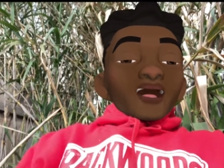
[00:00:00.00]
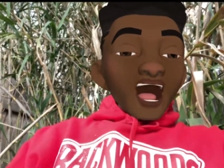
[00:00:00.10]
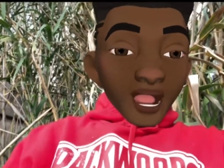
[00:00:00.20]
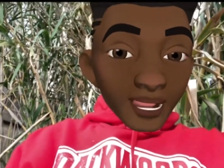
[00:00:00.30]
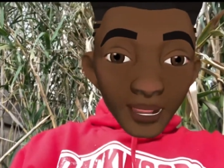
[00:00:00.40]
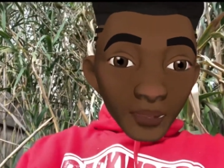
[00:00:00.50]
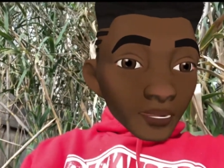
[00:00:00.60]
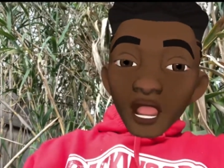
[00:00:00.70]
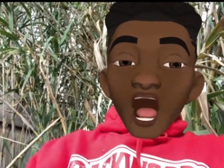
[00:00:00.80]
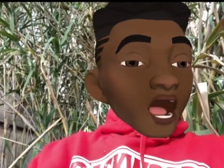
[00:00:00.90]
All right, so
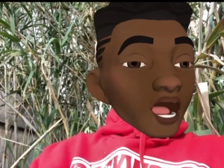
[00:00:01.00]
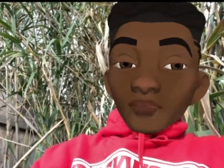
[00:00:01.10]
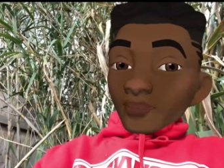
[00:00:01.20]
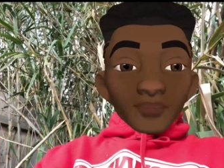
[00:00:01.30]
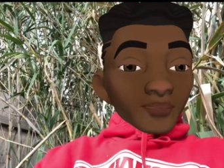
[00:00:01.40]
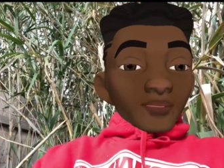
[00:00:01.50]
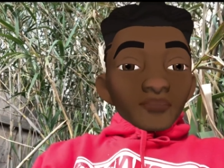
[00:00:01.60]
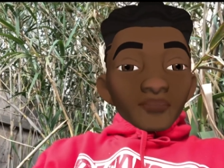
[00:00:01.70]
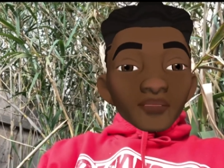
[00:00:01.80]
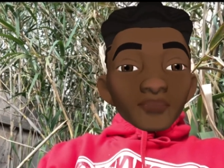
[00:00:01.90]
y'all heard what he said,
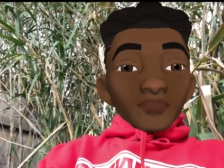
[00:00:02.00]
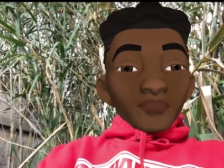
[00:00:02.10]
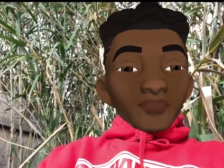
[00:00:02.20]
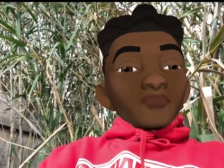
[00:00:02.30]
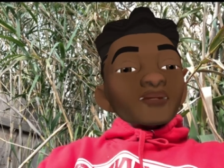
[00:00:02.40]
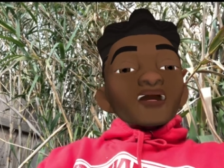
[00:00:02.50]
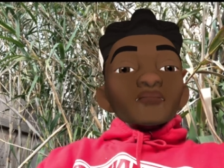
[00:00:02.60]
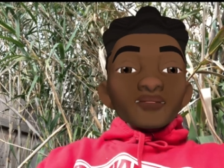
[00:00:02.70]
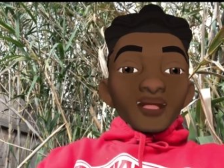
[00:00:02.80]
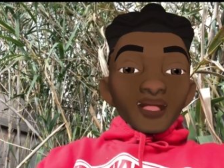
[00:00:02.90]
right? So then I
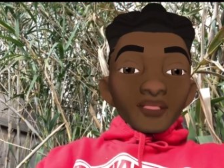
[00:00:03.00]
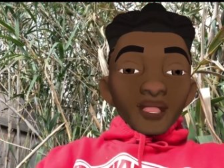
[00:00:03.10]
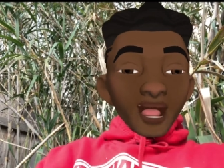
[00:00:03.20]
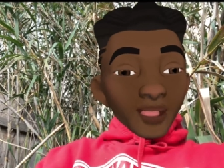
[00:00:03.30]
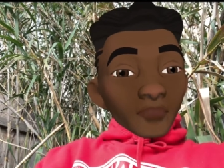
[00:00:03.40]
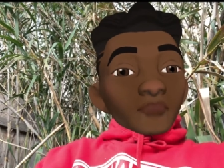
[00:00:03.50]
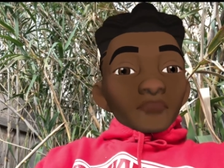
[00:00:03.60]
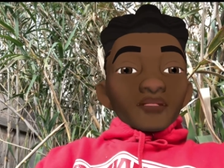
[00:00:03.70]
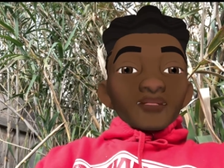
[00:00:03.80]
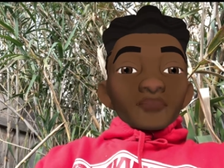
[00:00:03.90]
was thinking, hey,
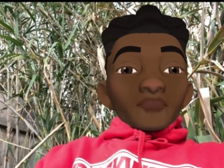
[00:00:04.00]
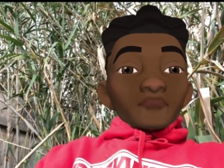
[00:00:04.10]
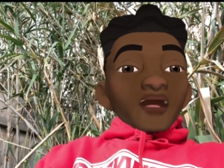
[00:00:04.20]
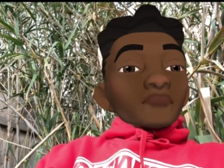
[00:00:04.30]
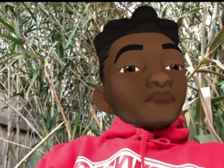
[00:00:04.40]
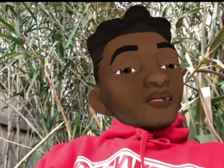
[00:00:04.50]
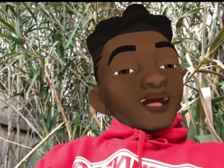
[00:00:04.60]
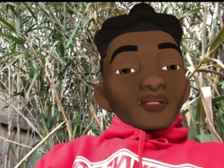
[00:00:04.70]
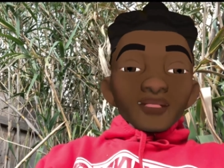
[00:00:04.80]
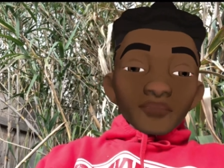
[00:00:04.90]
maybe we
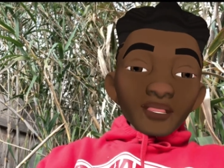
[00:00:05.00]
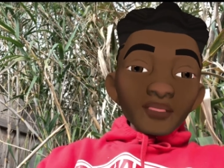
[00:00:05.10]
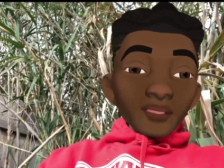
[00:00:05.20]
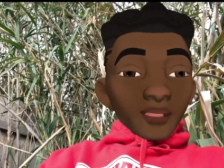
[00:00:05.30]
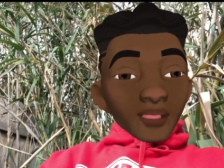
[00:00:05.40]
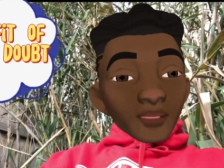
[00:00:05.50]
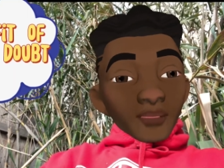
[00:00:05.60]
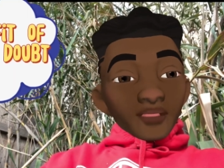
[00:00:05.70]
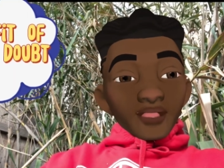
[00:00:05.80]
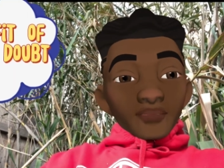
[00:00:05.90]
got something going here.
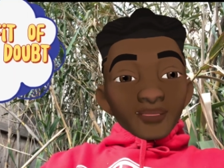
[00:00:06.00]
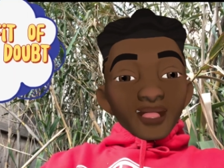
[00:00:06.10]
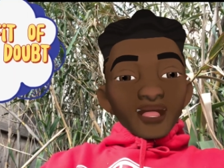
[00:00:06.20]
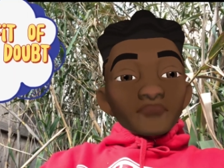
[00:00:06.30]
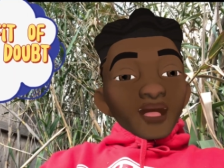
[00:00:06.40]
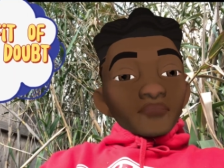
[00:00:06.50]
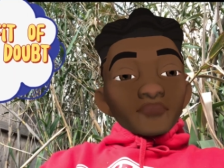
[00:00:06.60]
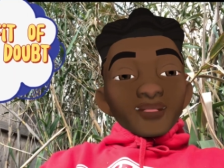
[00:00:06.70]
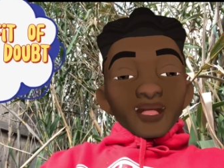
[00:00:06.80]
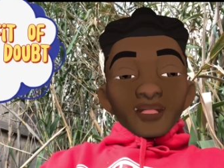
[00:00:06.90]
You know what I'm saying? Maybe
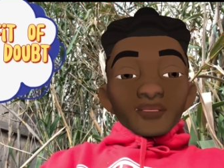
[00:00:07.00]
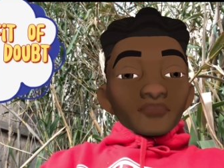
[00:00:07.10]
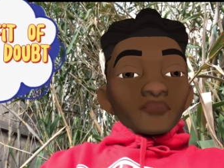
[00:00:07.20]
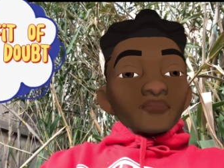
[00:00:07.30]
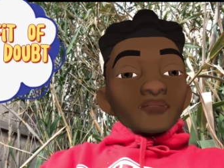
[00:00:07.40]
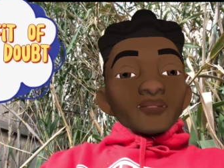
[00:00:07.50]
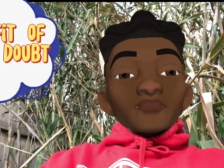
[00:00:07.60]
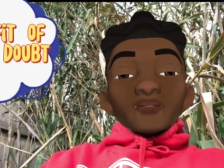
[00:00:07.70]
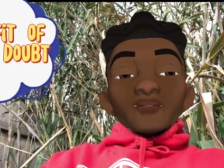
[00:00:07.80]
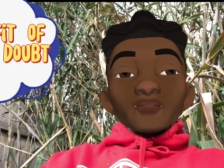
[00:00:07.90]
we got something going here
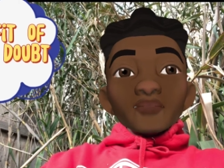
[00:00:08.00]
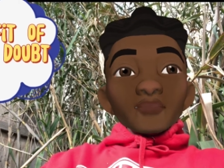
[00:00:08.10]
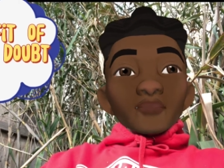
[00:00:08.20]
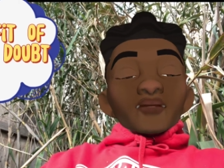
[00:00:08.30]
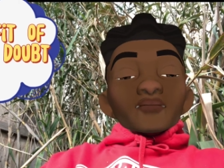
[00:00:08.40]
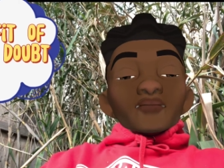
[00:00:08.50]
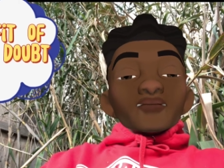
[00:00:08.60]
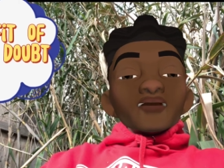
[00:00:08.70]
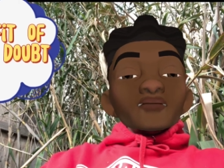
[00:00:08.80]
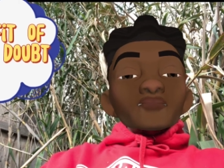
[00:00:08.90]
because there have been
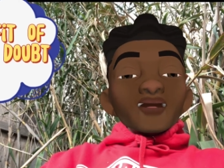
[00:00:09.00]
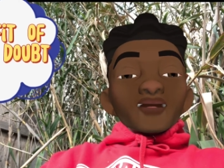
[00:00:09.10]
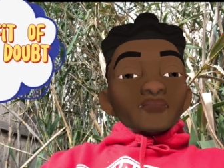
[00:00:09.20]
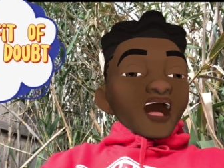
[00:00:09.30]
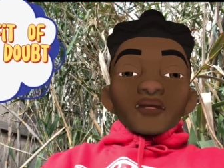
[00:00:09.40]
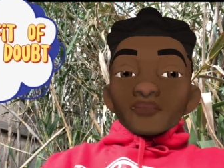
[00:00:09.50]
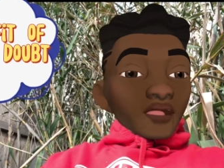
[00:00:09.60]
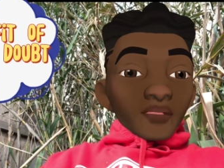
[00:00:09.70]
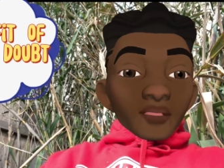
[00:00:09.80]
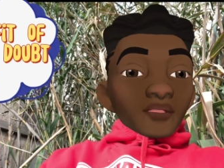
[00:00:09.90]
situations, but I don't know
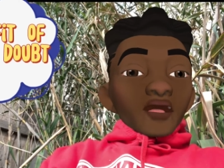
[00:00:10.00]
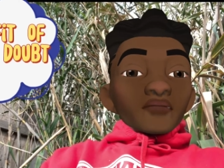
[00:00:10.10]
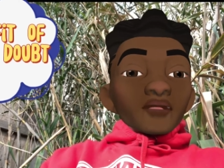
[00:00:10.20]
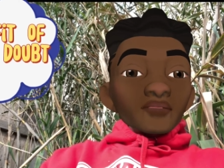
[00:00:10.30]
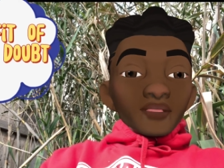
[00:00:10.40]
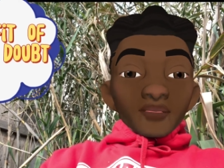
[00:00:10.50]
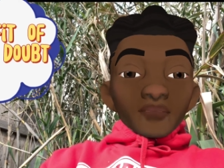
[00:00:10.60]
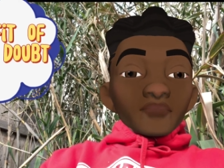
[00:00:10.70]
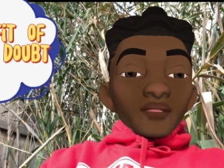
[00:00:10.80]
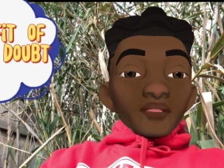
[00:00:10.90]
what he talking about when he say
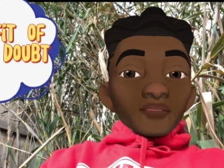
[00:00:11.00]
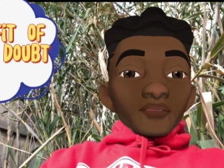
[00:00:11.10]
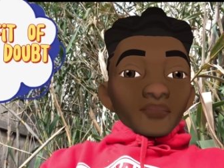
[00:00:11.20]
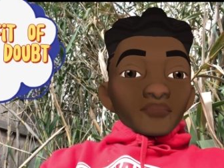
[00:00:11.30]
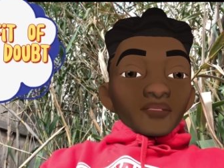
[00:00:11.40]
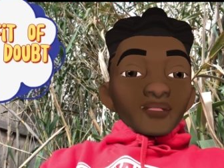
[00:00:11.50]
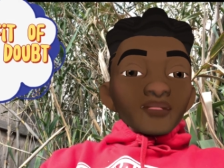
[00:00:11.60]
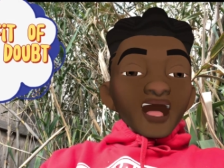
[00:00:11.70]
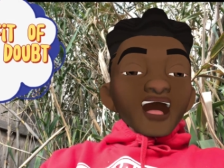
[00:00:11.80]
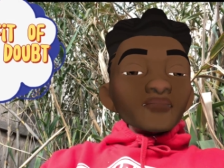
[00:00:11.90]
fear, but there
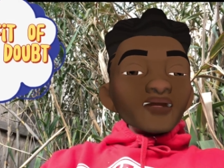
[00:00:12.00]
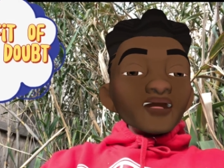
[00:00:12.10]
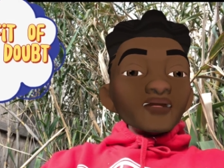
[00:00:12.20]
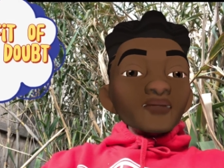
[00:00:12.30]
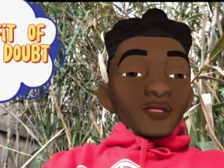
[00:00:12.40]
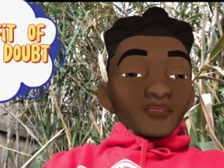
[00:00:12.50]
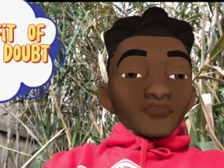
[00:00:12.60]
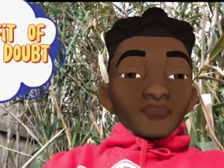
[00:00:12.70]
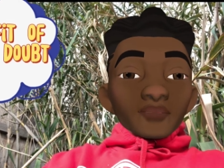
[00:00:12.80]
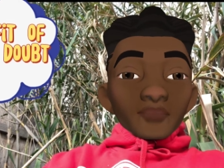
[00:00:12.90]
has been situations
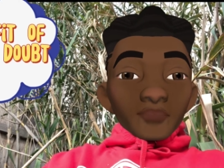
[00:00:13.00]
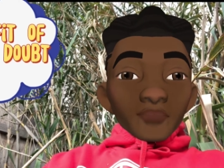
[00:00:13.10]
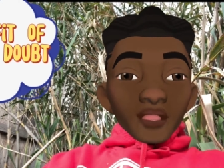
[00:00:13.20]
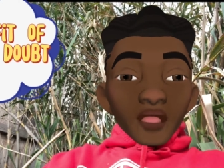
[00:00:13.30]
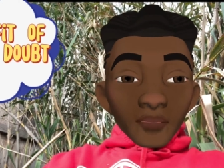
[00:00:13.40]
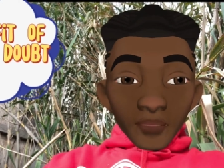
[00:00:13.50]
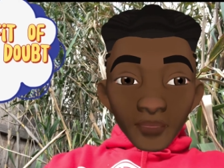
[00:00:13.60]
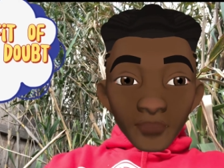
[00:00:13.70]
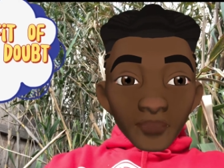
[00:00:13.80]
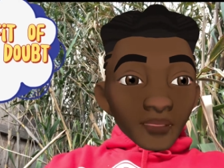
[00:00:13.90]
when I was
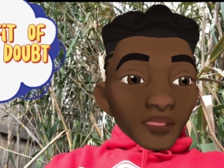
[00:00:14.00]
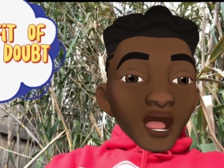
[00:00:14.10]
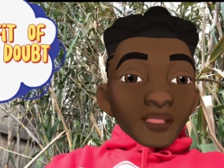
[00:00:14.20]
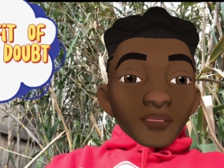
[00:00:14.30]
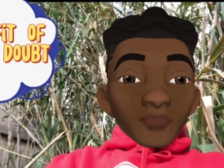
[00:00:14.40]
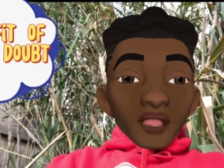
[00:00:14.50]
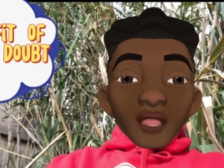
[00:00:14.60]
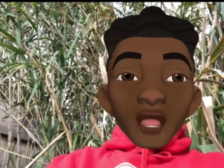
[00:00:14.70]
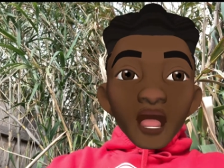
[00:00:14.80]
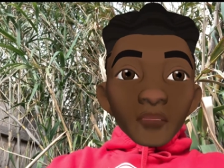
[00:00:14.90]
just shocked and I
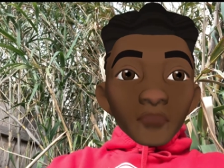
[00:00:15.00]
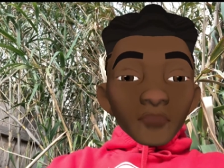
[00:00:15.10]
got